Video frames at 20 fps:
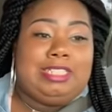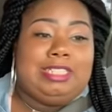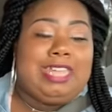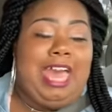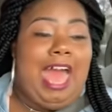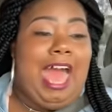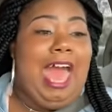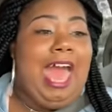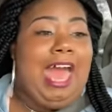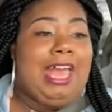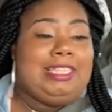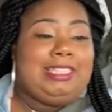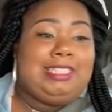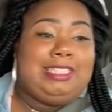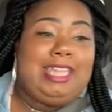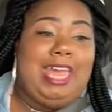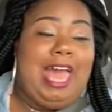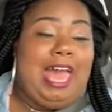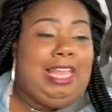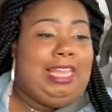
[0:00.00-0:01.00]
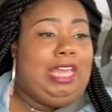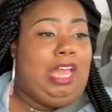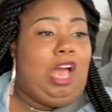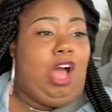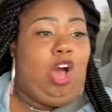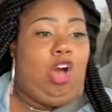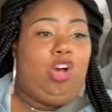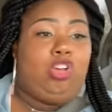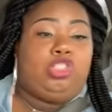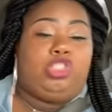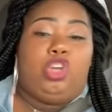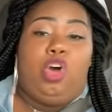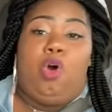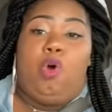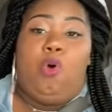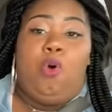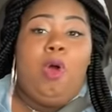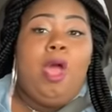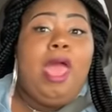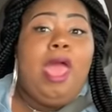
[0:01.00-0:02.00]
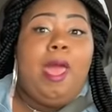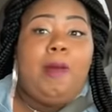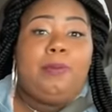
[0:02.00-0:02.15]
side salad well, also on,